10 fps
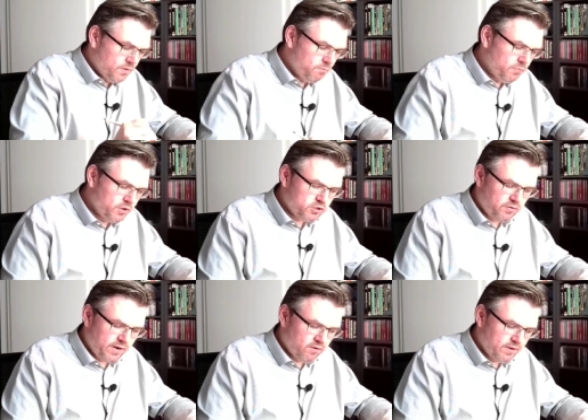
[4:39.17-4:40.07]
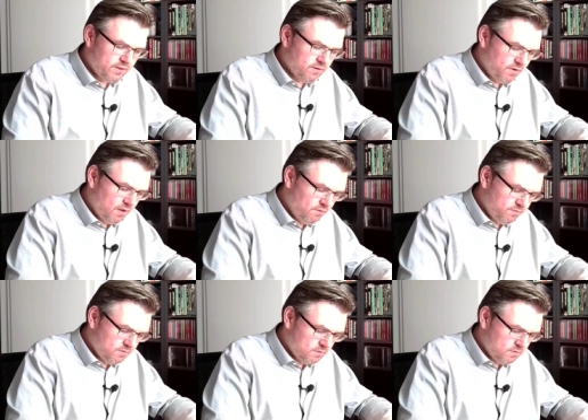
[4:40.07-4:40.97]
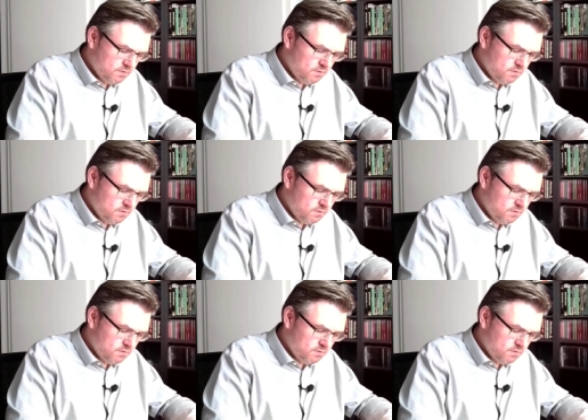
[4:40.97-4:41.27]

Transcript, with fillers: pressure regulating valve. Yeah?